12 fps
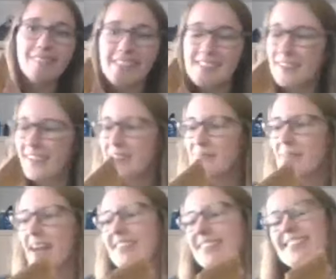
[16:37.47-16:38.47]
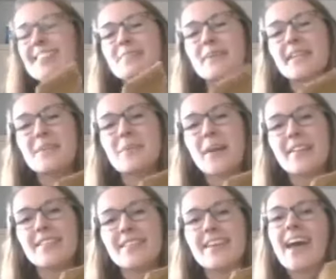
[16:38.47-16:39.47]
As you can imagine, these minke
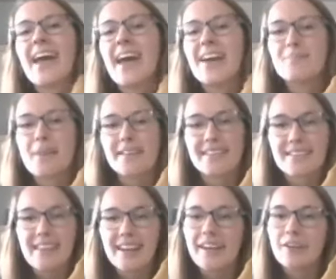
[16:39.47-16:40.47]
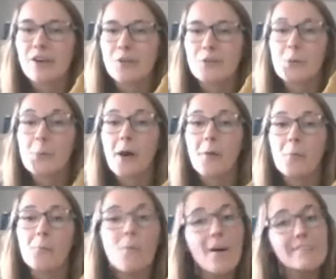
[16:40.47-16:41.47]
whales have baleen that can grow to about
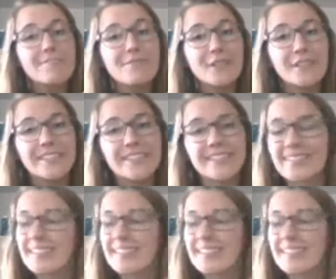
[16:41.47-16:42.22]
1 foot,